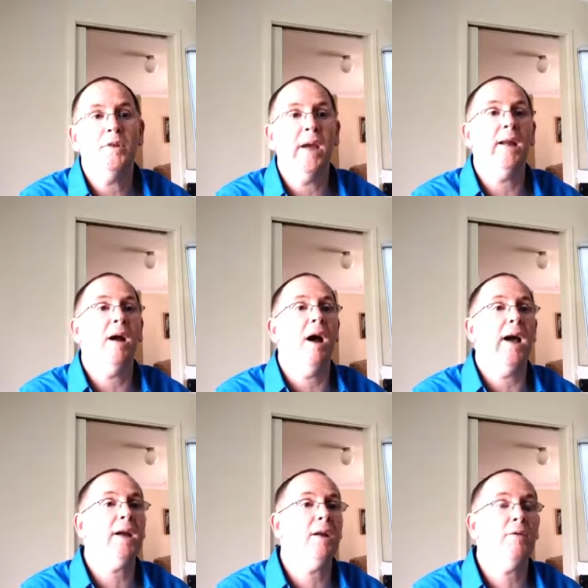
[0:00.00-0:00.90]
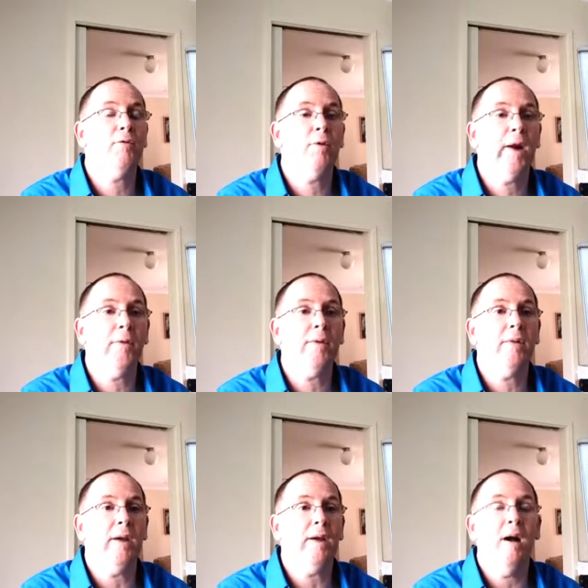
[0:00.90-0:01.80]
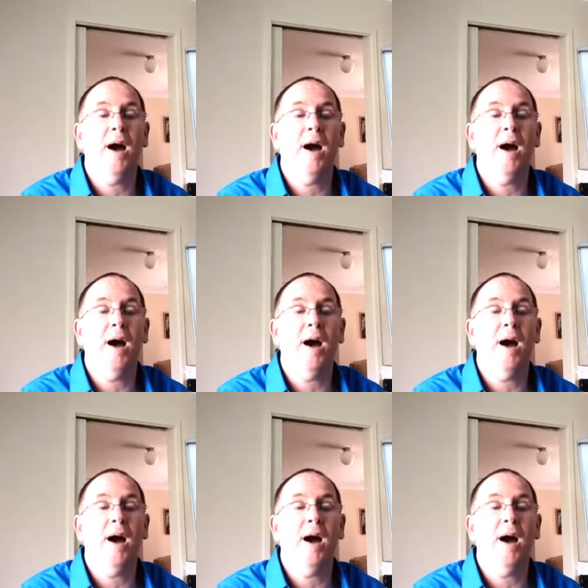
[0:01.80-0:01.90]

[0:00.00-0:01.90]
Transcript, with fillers: saying, I can afford everything.